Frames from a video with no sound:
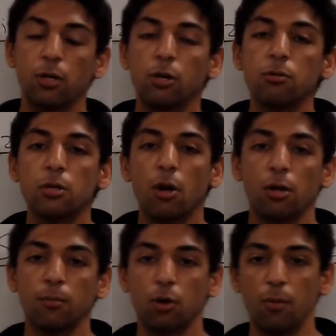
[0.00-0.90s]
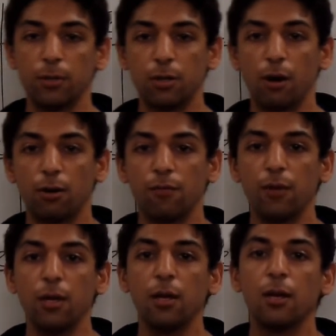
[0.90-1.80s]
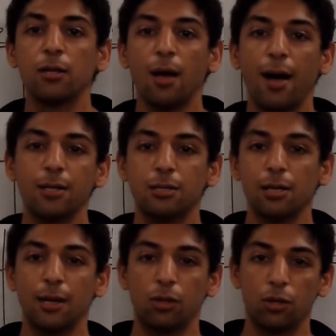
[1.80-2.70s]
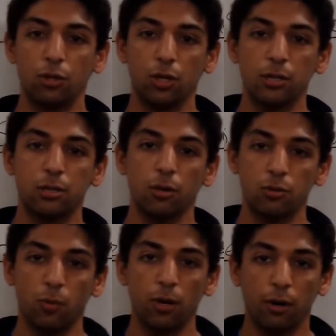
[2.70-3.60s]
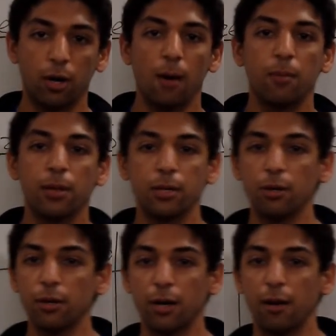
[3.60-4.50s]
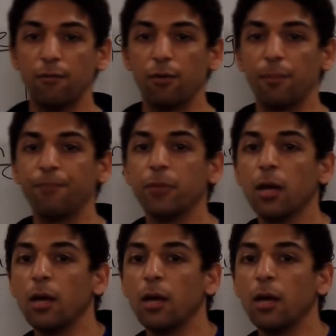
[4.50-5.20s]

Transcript: You could use column chromatography to isolate the, just those one or a couple that you're looking for.